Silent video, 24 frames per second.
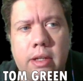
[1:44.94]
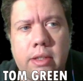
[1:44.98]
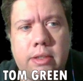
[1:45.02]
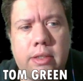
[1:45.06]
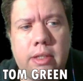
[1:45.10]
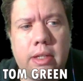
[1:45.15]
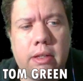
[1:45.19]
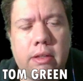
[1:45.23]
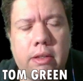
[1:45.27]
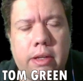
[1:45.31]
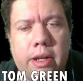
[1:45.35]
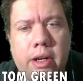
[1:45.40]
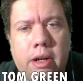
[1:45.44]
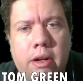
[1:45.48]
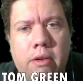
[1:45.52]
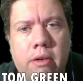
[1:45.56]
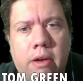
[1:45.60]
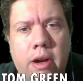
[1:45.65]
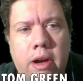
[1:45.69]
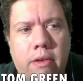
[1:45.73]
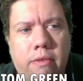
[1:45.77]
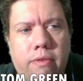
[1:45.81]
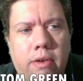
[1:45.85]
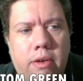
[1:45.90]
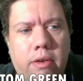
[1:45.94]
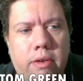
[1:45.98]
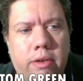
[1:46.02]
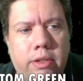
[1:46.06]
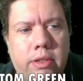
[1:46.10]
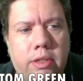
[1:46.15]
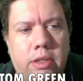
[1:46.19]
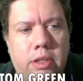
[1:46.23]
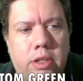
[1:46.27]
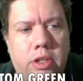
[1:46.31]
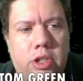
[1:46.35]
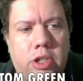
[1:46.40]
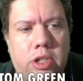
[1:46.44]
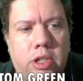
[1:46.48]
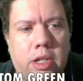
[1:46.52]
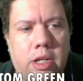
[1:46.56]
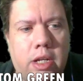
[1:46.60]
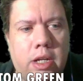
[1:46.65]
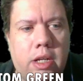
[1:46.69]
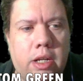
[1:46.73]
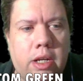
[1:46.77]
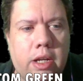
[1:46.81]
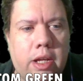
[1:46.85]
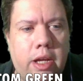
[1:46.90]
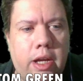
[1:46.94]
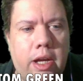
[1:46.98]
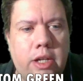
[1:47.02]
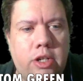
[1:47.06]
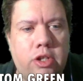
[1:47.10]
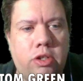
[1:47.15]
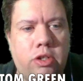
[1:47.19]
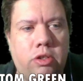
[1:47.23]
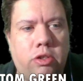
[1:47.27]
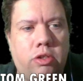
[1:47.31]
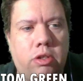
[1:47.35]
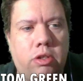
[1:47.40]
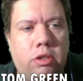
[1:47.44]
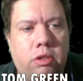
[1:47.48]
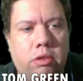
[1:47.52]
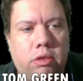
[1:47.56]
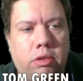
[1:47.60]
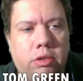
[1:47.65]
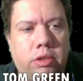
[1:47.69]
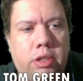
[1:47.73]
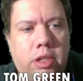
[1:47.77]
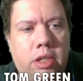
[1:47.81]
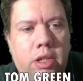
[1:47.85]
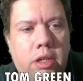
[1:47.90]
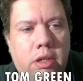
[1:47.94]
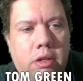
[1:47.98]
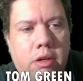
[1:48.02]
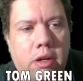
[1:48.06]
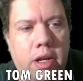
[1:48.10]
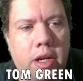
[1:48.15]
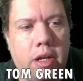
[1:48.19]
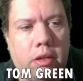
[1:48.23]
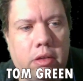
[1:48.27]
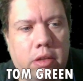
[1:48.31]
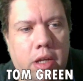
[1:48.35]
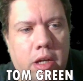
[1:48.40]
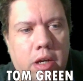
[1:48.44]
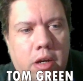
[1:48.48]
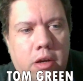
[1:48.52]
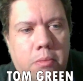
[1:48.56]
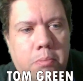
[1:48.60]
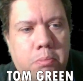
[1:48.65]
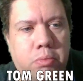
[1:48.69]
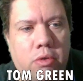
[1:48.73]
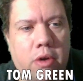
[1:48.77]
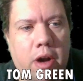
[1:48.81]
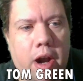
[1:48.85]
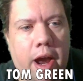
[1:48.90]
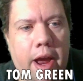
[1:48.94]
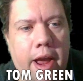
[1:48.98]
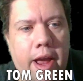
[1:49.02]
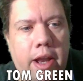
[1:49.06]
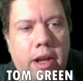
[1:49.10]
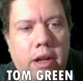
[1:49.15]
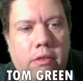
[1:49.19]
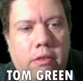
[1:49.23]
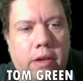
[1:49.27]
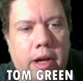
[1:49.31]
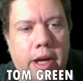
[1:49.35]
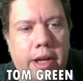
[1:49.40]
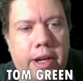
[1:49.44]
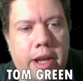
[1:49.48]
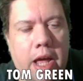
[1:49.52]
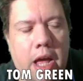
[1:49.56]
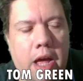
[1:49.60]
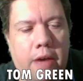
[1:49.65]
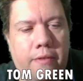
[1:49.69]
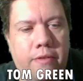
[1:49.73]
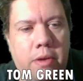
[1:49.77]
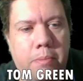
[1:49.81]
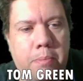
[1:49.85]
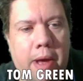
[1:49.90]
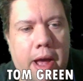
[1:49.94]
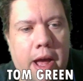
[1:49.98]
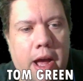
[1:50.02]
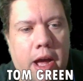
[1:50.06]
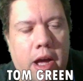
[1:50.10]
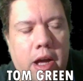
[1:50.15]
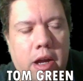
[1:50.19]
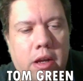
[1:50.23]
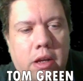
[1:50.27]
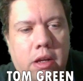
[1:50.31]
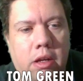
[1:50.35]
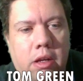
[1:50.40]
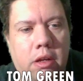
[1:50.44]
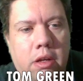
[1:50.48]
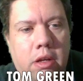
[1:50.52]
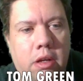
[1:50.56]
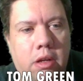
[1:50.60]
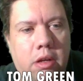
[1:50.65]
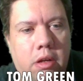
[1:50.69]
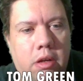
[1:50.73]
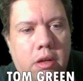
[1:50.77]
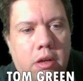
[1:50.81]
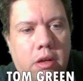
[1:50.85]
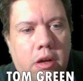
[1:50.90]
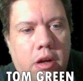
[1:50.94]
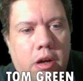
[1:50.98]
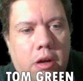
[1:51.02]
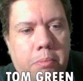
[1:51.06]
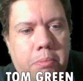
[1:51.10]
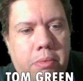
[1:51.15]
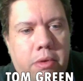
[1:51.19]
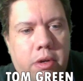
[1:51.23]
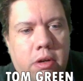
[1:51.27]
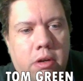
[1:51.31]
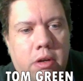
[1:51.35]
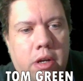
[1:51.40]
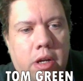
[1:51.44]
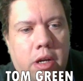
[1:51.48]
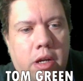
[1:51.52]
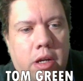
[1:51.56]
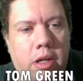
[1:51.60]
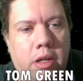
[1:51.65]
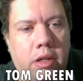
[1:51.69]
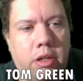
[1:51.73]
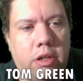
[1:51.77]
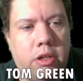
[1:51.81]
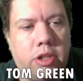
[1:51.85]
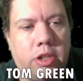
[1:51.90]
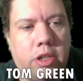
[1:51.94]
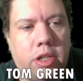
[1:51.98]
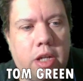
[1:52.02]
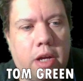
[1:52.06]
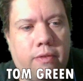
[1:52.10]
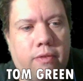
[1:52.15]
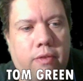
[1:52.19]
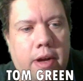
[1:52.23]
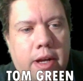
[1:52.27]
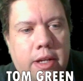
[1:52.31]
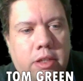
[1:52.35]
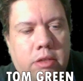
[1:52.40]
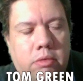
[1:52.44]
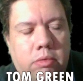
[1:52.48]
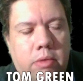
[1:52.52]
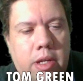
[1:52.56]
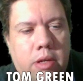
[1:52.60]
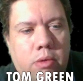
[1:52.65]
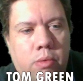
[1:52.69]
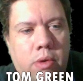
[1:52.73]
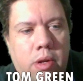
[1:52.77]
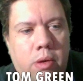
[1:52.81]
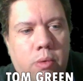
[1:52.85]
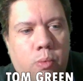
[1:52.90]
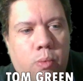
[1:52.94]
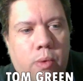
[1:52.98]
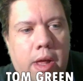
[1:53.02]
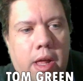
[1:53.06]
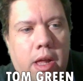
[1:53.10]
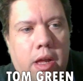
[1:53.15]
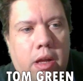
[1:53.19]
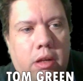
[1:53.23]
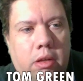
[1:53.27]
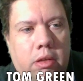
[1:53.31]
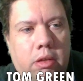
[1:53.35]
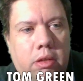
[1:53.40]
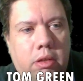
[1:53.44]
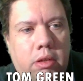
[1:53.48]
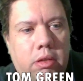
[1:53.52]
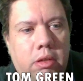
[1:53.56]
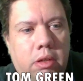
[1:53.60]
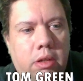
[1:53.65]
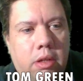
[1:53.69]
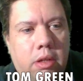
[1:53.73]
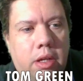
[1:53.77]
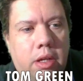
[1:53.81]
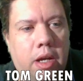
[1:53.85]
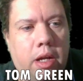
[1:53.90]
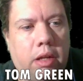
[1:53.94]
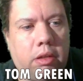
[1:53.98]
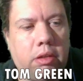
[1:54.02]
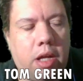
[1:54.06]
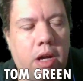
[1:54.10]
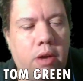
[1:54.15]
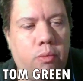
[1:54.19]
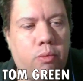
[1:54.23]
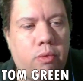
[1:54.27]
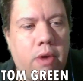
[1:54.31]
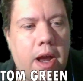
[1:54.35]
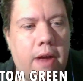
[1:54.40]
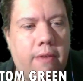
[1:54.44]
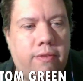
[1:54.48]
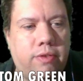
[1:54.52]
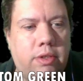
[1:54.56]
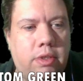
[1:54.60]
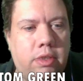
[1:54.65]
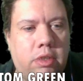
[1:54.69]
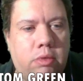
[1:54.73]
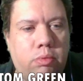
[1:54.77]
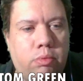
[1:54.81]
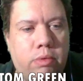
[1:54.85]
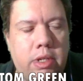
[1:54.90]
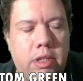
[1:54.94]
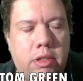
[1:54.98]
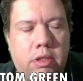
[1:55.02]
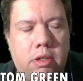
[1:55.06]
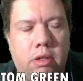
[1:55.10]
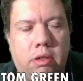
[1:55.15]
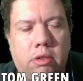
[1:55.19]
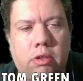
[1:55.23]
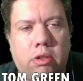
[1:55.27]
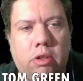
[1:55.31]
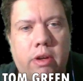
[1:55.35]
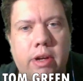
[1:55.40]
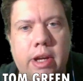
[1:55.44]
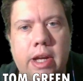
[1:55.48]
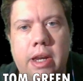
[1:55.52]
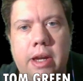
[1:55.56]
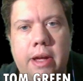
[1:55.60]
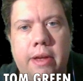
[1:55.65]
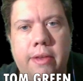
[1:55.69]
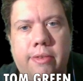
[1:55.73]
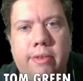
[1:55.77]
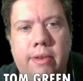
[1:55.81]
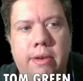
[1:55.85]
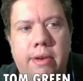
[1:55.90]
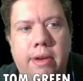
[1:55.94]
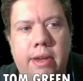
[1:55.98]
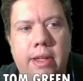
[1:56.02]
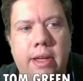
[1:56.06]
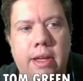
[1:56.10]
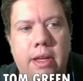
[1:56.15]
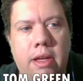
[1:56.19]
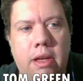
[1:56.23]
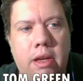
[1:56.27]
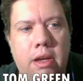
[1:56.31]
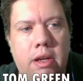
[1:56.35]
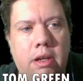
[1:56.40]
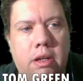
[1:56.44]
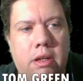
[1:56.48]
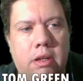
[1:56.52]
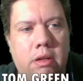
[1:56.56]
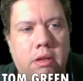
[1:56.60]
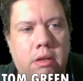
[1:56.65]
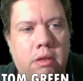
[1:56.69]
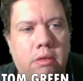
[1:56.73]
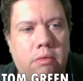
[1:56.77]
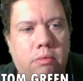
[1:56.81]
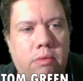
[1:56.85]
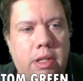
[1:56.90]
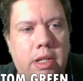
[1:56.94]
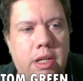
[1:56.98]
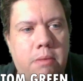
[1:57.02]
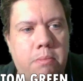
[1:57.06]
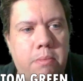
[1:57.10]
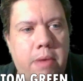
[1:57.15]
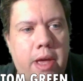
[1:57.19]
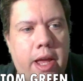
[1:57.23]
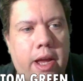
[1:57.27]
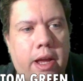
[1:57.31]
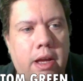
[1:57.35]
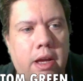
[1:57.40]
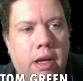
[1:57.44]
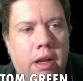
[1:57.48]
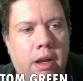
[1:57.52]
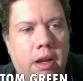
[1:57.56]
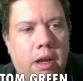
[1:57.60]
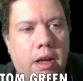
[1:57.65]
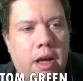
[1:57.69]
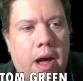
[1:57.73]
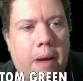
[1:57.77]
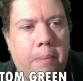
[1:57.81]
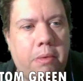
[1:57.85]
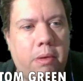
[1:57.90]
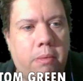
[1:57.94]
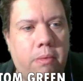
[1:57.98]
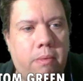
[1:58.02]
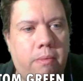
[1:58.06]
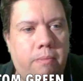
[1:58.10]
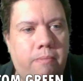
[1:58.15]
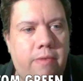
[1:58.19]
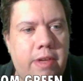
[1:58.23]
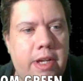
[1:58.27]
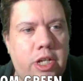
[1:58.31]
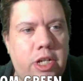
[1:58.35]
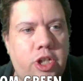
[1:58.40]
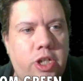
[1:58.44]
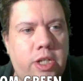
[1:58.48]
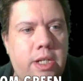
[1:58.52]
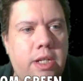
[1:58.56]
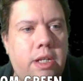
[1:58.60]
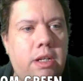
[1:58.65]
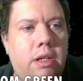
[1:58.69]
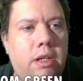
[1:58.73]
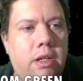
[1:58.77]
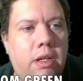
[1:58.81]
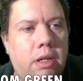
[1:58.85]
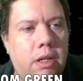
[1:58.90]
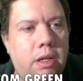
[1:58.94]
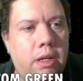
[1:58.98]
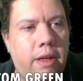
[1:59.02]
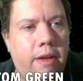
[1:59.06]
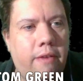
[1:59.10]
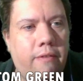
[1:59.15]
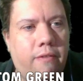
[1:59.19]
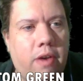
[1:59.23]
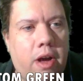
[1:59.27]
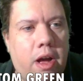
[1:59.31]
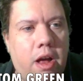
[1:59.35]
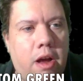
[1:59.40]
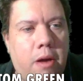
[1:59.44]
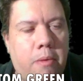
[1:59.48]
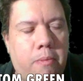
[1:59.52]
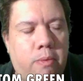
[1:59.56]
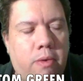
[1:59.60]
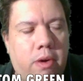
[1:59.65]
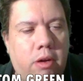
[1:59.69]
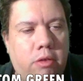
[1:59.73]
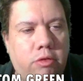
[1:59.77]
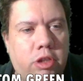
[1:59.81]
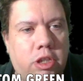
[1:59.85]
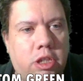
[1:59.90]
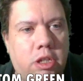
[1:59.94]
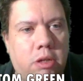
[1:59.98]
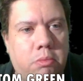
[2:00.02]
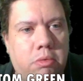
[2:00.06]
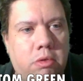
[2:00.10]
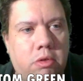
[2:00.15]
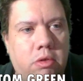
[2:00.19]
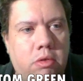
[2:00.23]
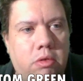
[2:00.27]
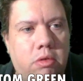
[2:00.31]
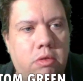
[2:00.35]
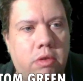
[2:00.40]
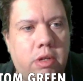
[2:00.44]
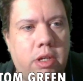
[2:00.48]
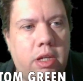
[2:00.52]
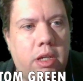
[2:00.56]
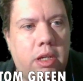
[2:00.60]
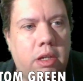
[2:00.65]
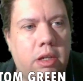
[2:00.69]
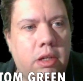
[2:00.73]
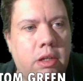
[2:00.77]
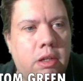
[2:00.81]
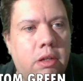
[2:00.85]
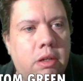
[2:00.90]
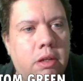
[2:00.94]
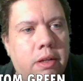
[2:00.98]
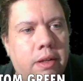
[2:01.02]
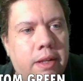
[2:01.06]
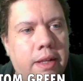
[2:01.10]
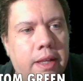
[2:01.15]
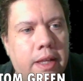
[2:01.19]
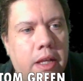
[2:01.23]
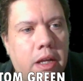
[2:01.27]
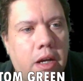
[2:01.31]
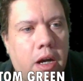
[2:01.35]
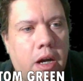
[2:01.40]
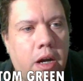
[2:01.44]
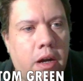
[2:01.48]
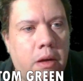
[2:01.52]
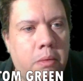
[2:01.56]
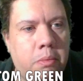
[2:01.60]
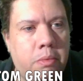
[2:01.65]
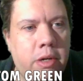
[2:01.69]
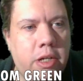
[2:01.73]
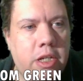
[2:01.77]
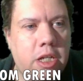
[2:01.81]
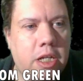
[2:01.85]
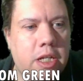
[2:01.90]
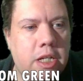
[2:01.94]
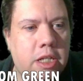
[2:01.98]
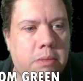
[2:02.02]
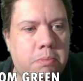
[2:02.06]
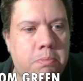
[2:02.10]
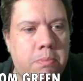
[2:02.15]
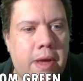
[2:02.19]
See a lot of great folks in the chat. Cajun Jungle Tigre, hello. Brian, glad to have you back. Hope your stuff last week went well. Hello, Refs as Wizards. Look at us indeed. We did make it. Optimum Vision, Fire Pro Subwooki. Renticus